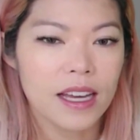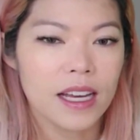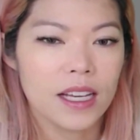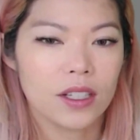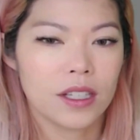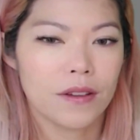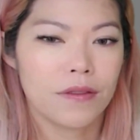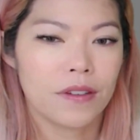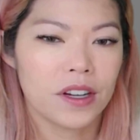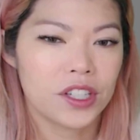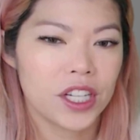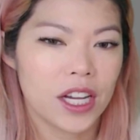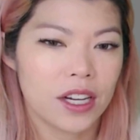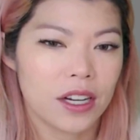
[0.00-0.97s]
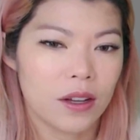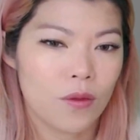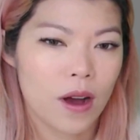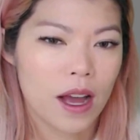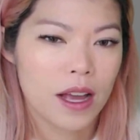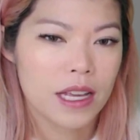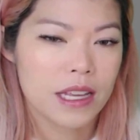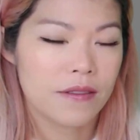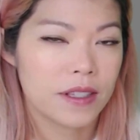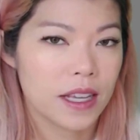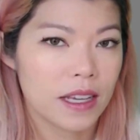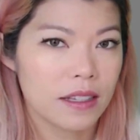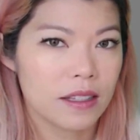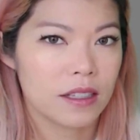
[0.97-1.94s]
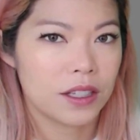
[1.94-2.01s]
So differentiating y gives
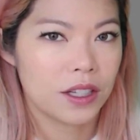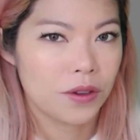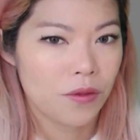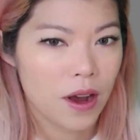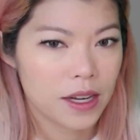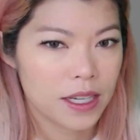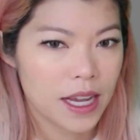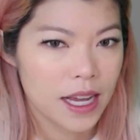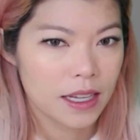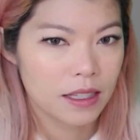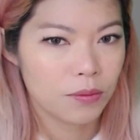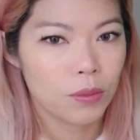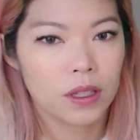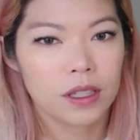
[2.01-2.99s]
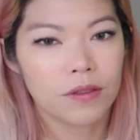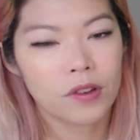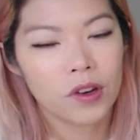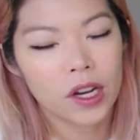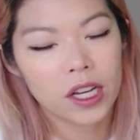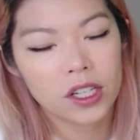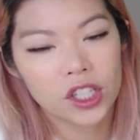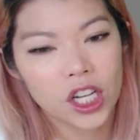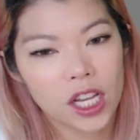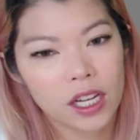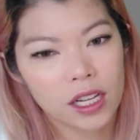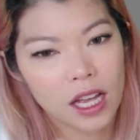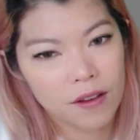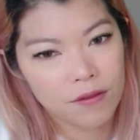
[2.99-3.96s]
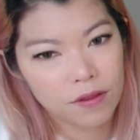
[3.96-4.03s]
us dy dx, but
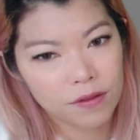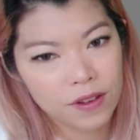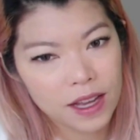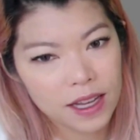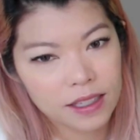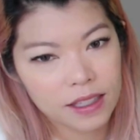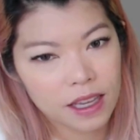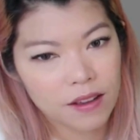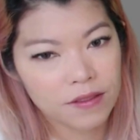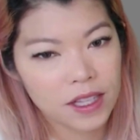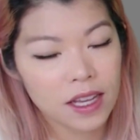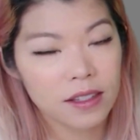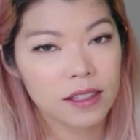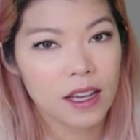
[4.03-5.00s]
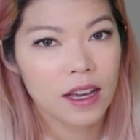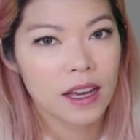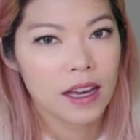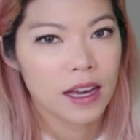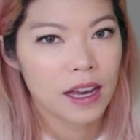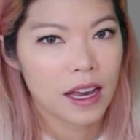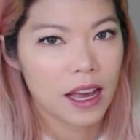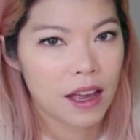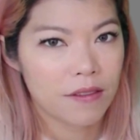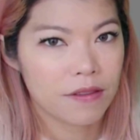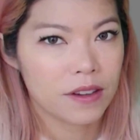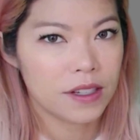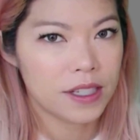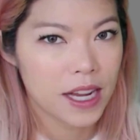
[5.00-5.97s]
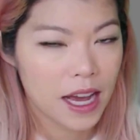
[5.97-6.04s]
differentiating f of x gives us
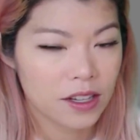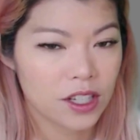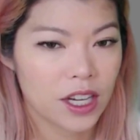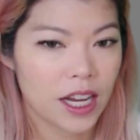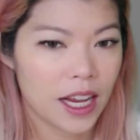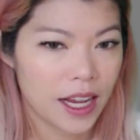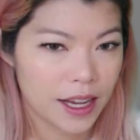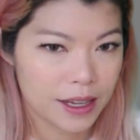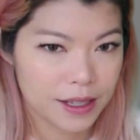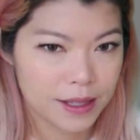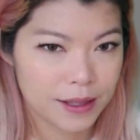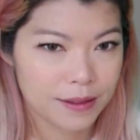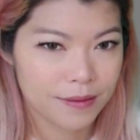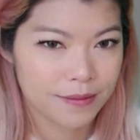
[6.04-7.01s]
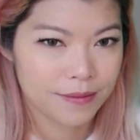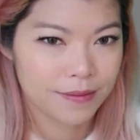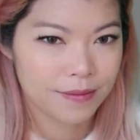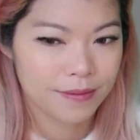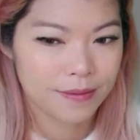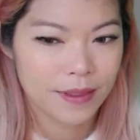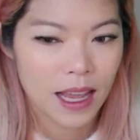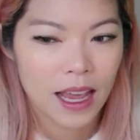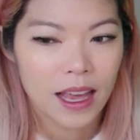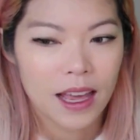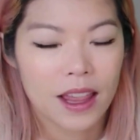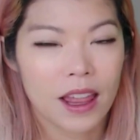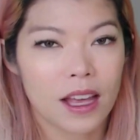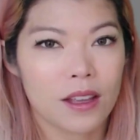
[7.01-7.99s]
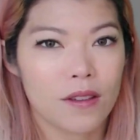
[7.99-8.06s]
f dash x.
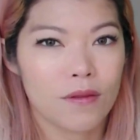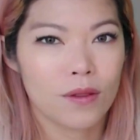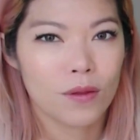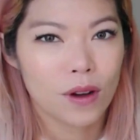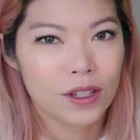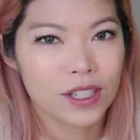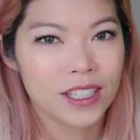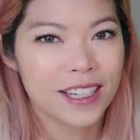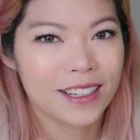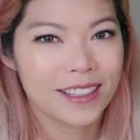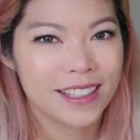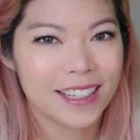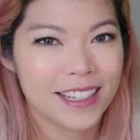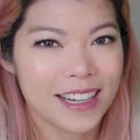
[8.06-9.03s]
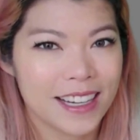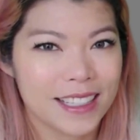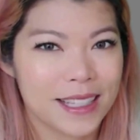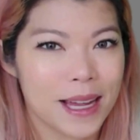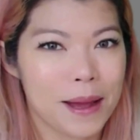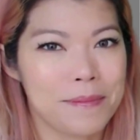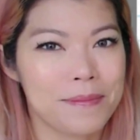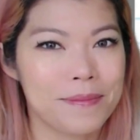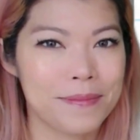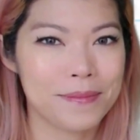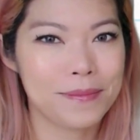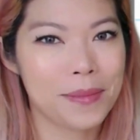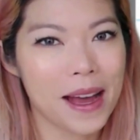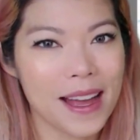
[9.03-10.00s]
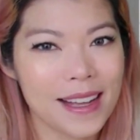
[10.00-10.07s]
Thank you for watching, and I'll see you next time.
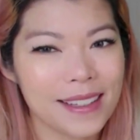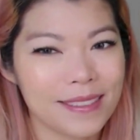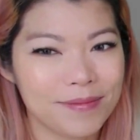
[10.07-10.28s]
Bye!